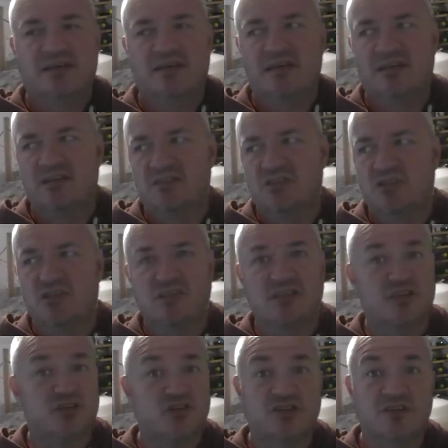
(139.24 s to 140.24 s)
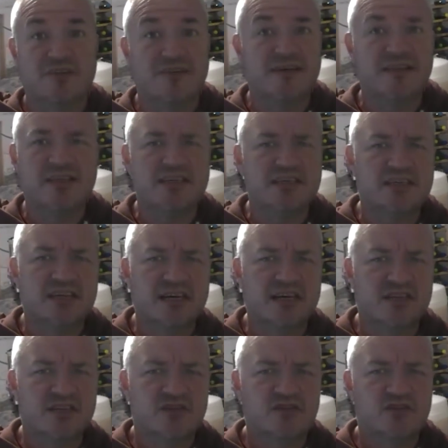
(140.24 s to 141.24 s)
it's just the thing these
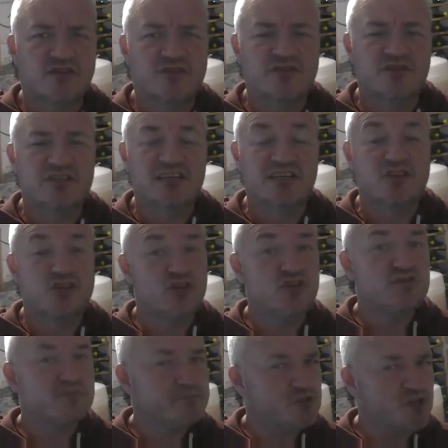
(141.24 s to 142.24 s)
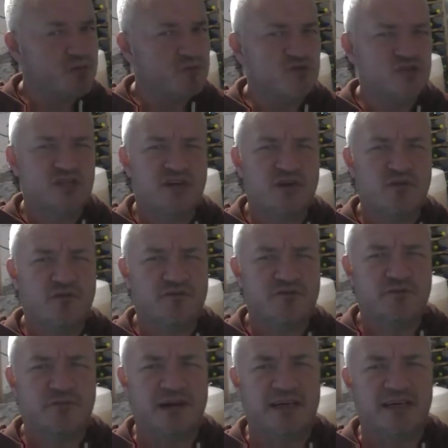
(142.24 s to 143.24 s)
days. Because obviously there's only so much shelf
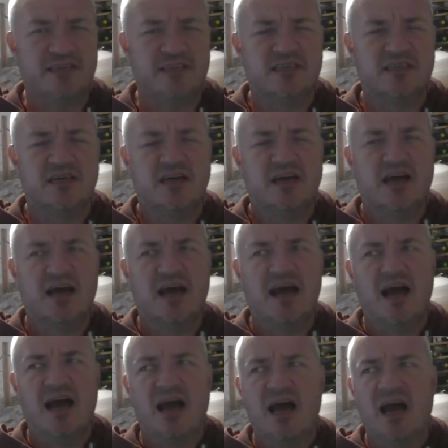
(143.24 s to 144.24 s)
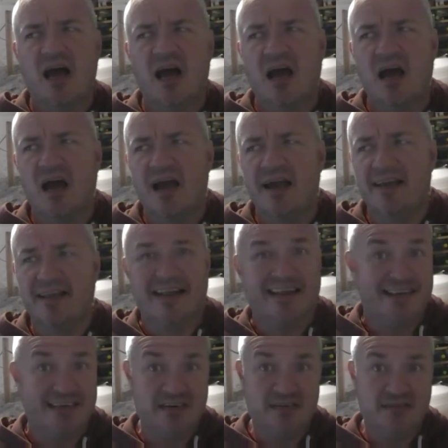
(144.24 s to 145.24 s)
space in
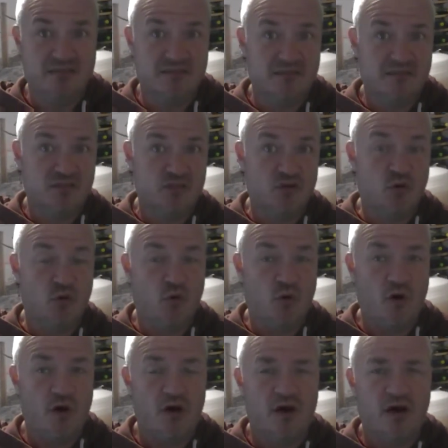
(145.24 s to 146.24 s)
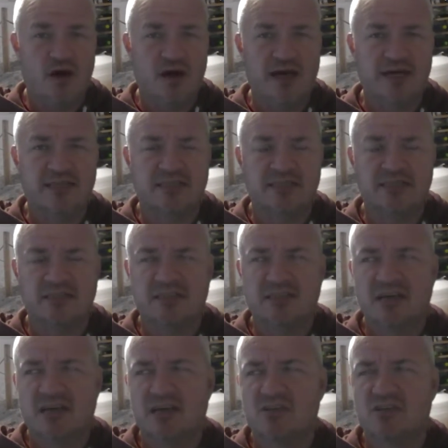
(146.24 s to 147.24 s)
any store. And
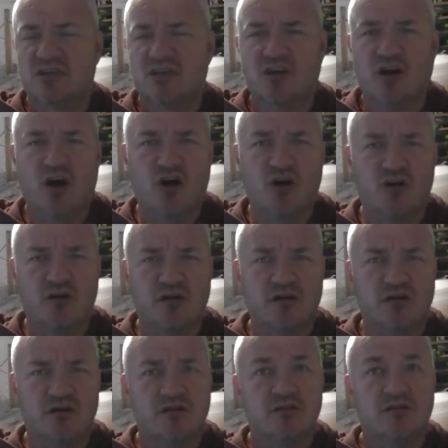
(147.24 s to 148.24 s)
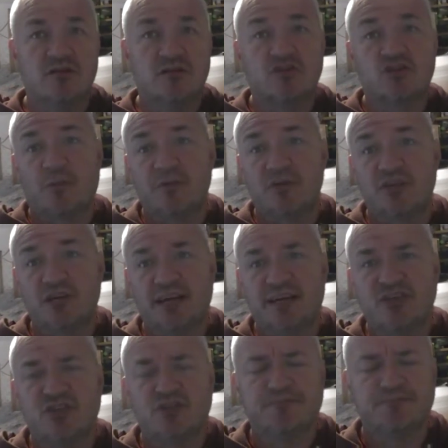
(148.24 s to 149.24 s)
so they are going to chop and
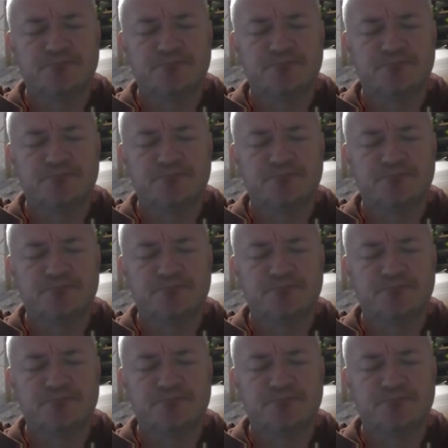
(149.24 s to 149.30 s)
change.